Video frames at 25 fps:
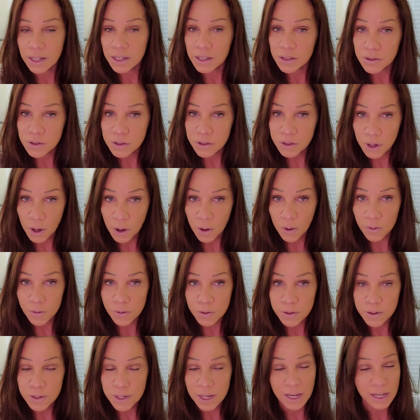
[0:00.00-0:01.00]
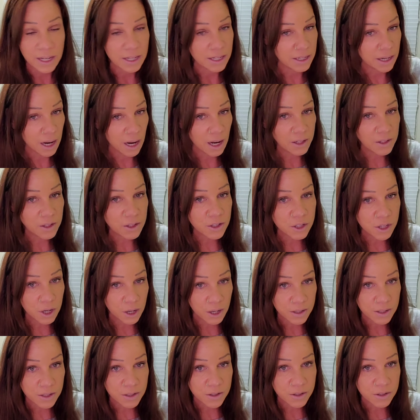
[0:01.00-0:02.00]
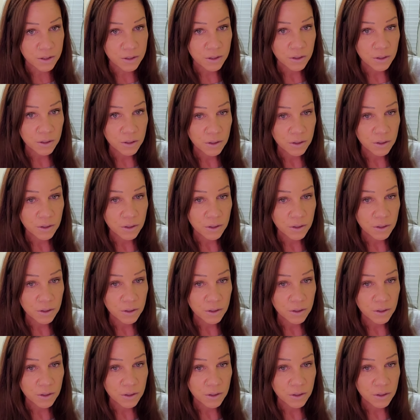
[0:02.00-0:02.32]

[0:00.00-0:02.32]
his toes, and not just